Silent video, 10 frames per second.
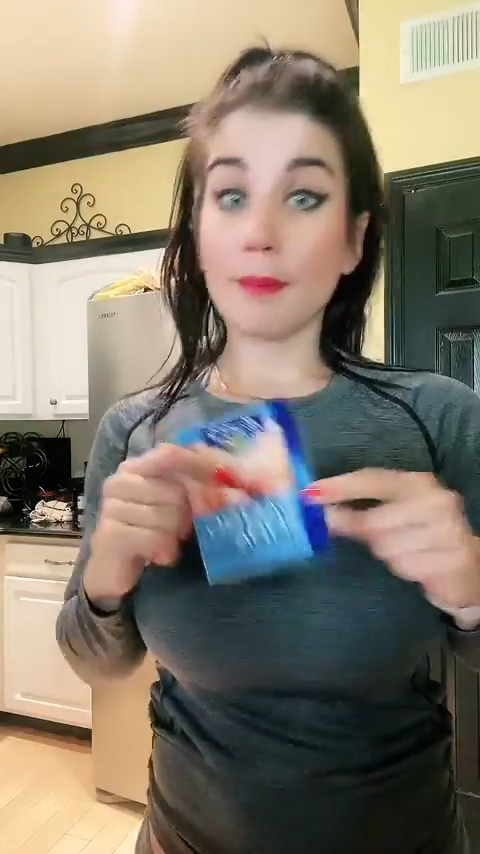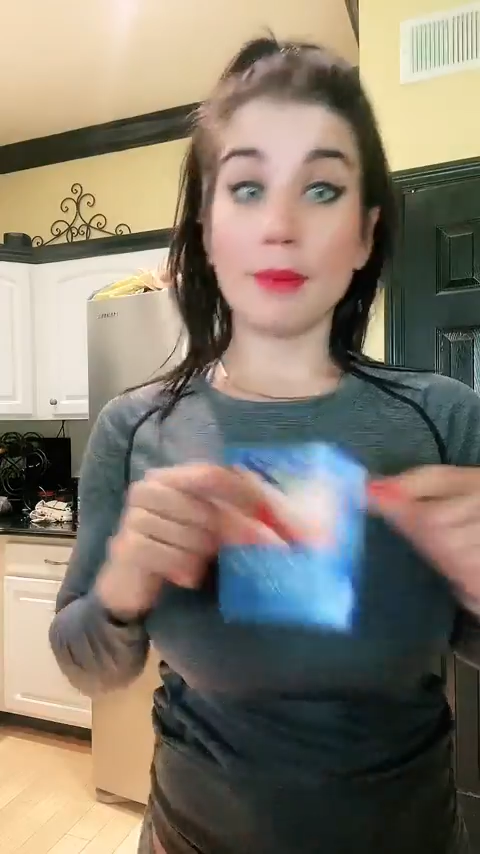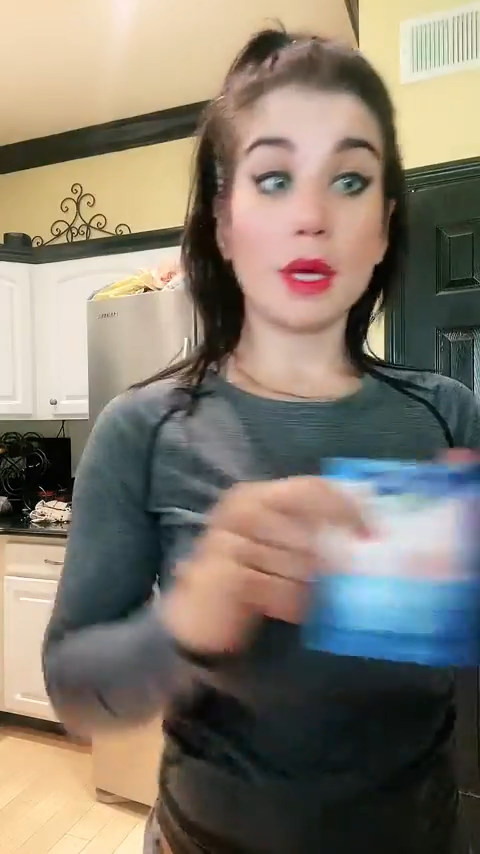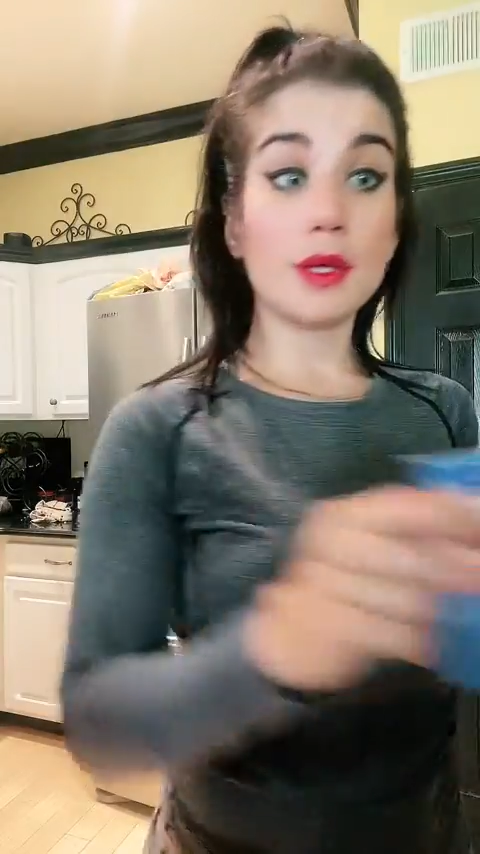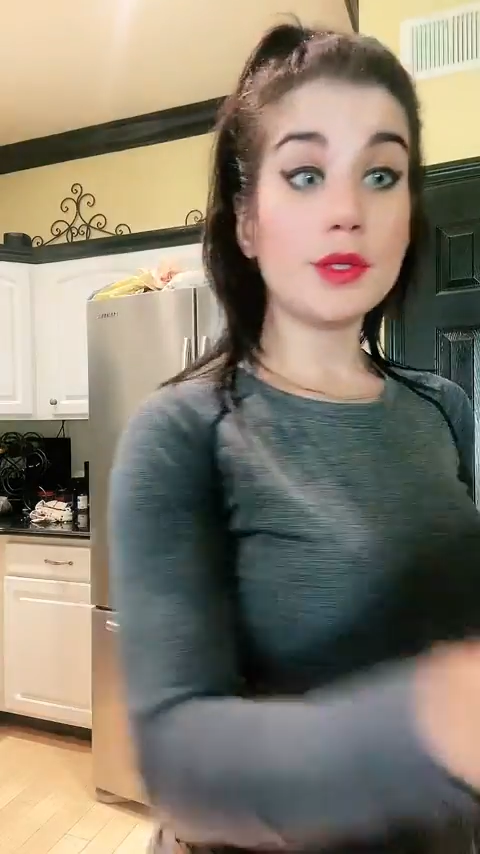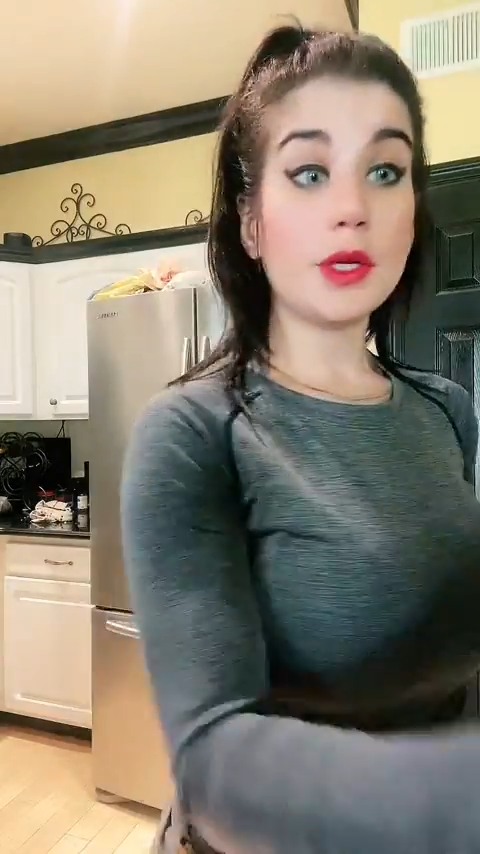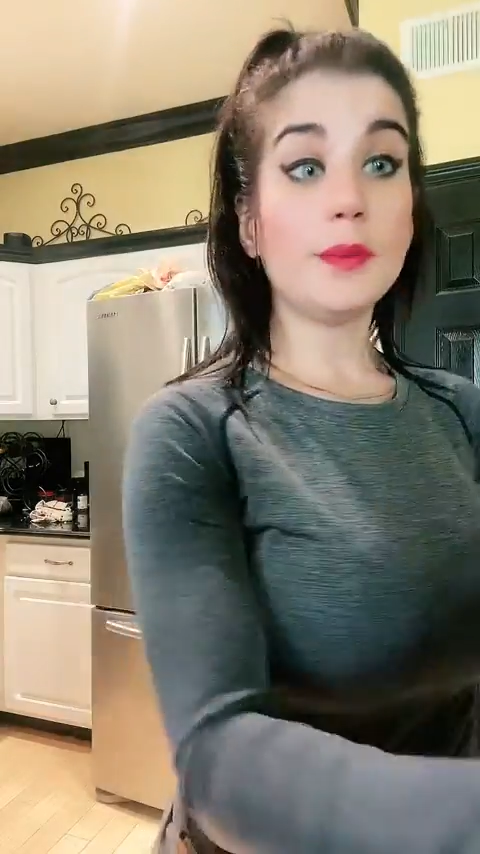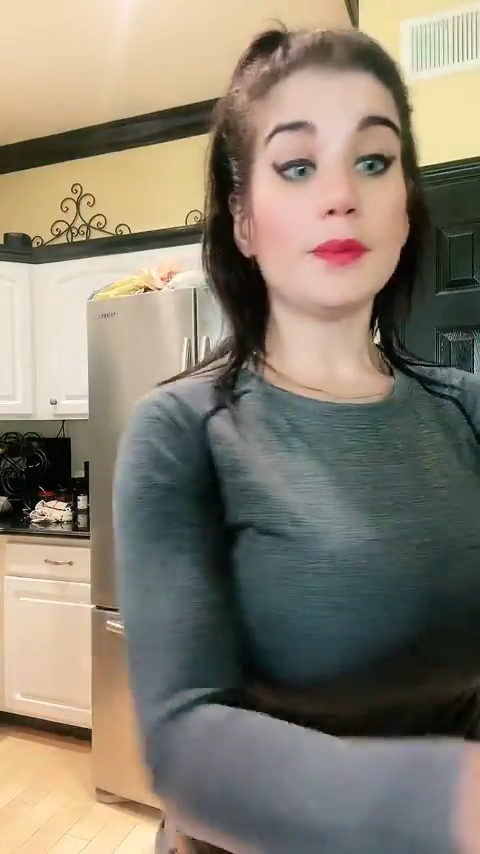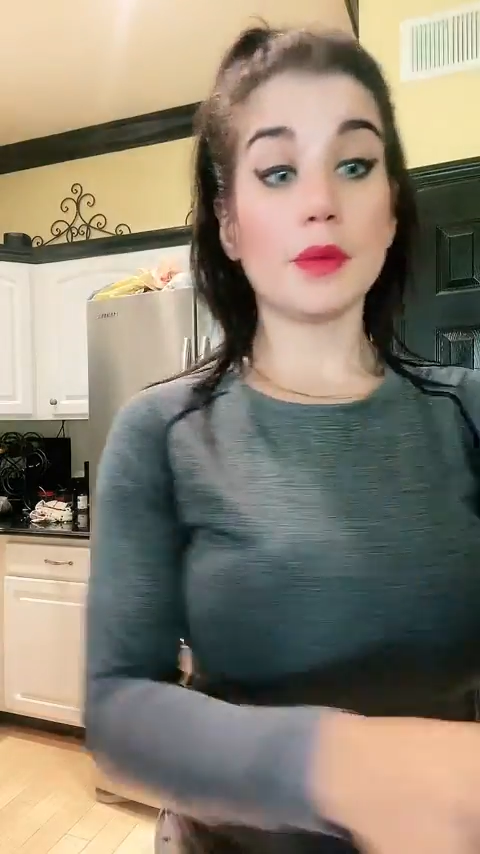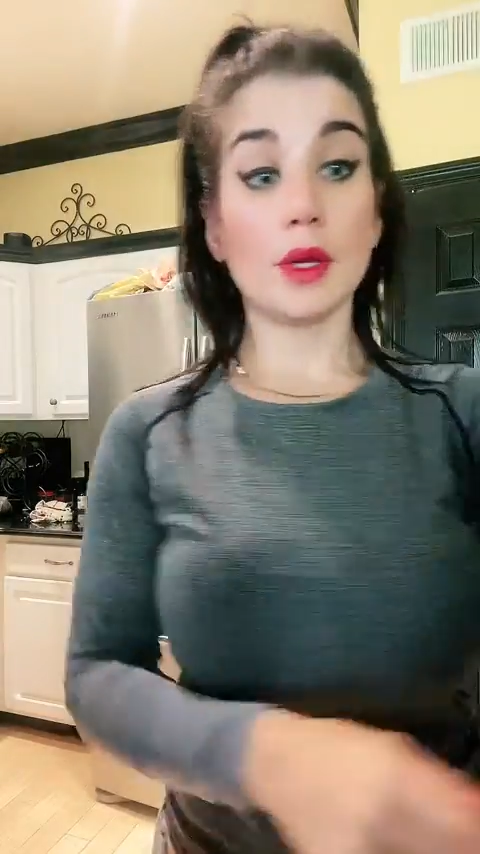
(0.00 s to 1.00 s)
baking
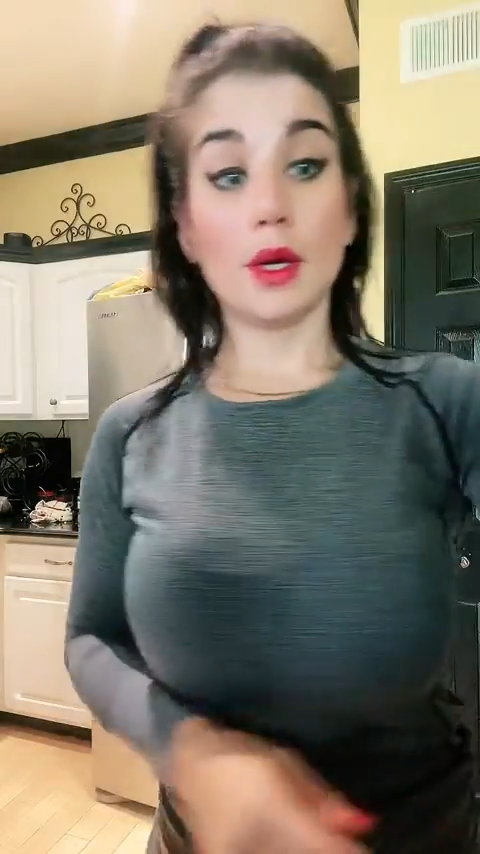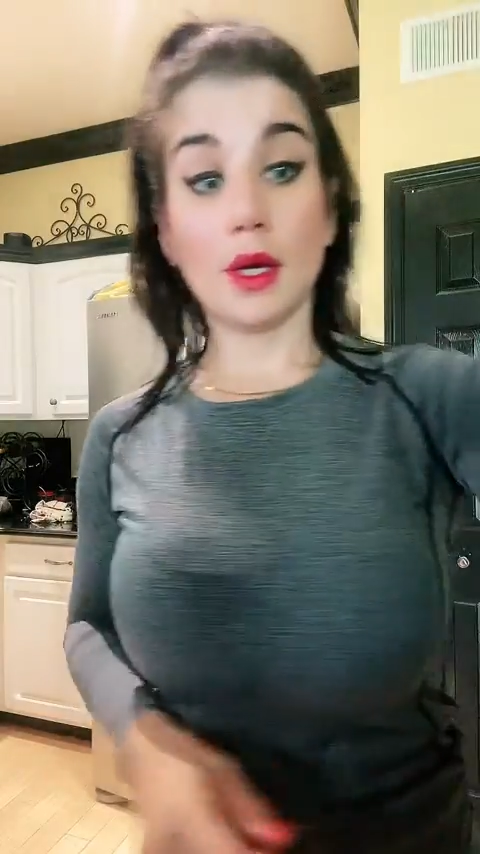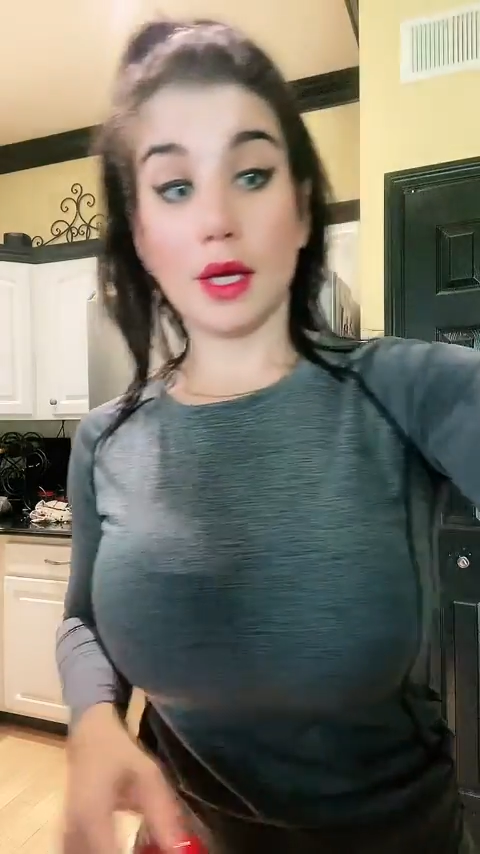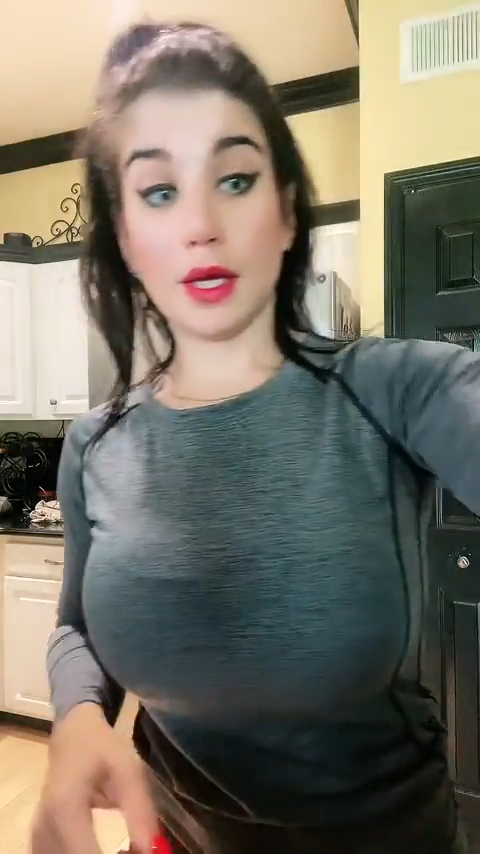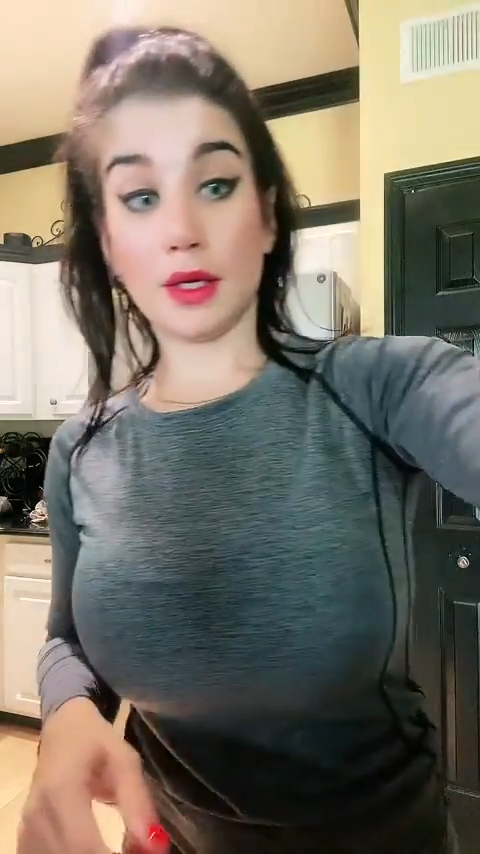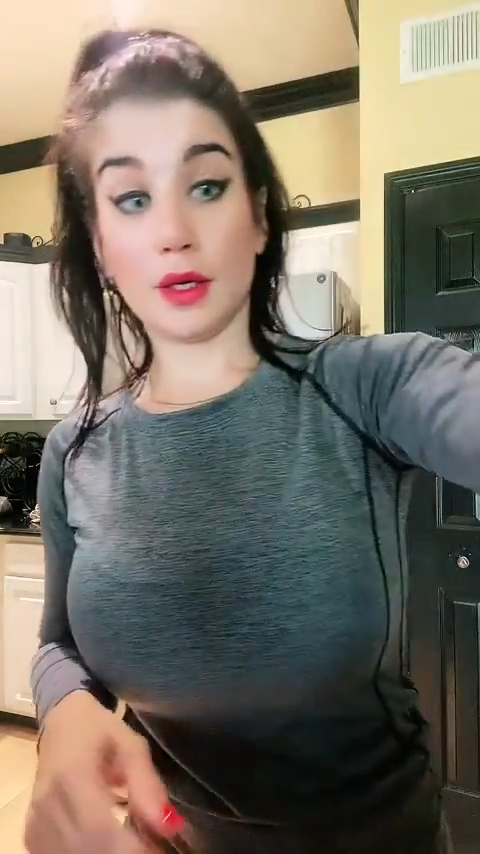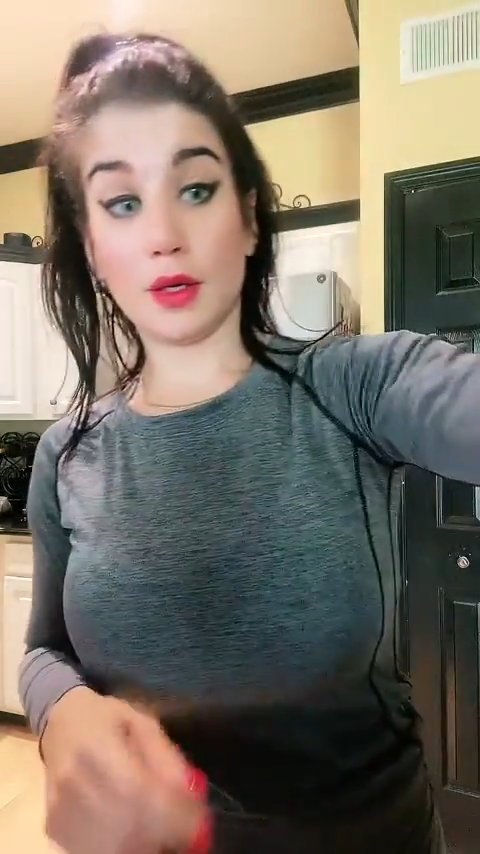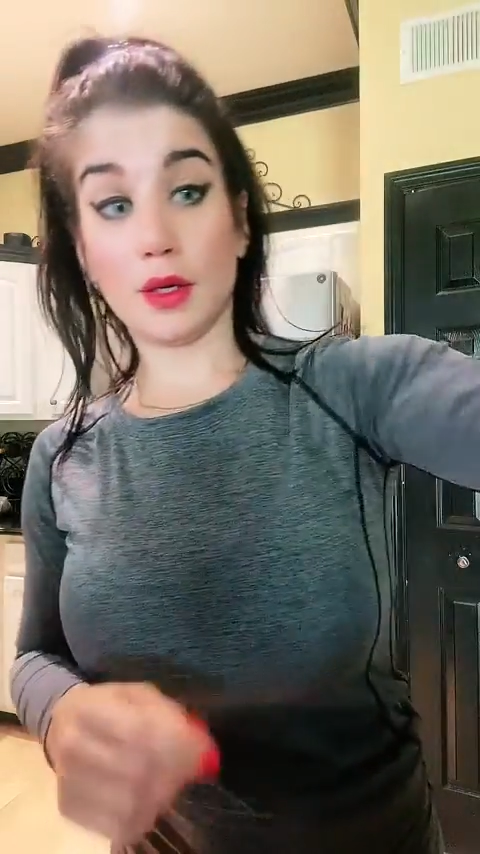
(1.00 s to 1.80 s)
soda and